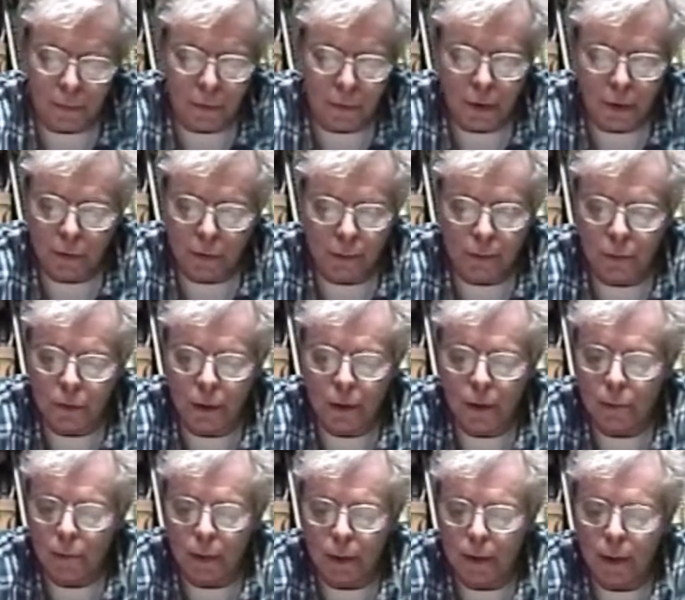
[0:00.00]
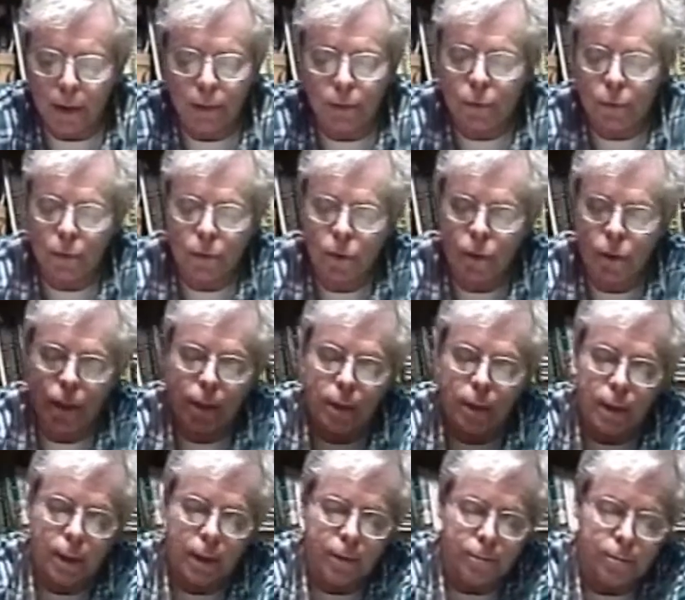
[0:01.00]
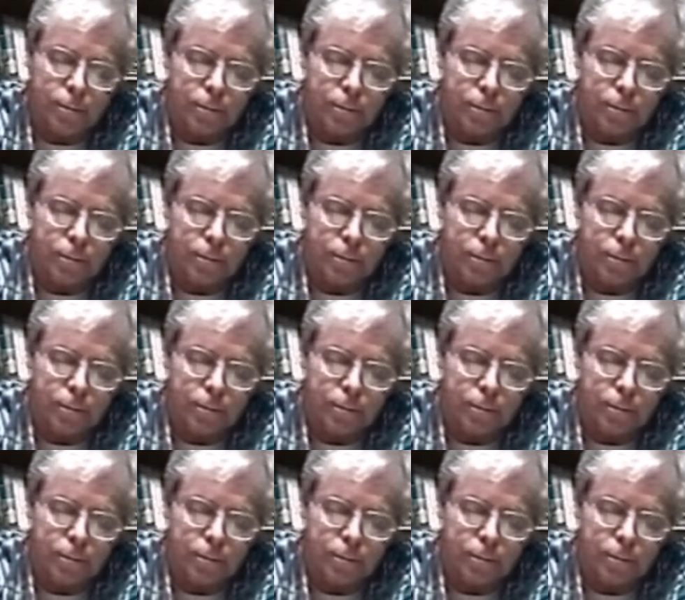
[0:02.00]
generate in Christianity.